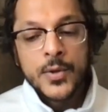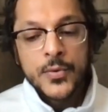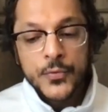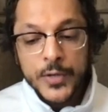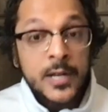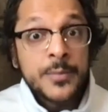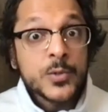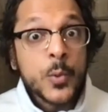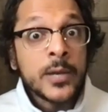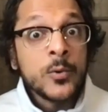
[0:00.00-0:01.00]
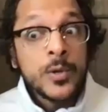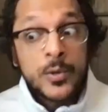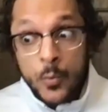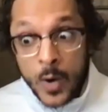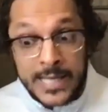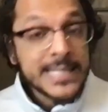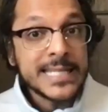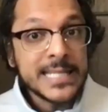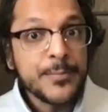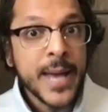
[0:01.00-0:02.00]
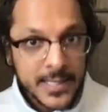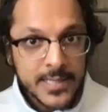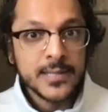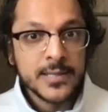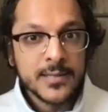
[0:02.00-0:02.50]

Freedom is when one is independent.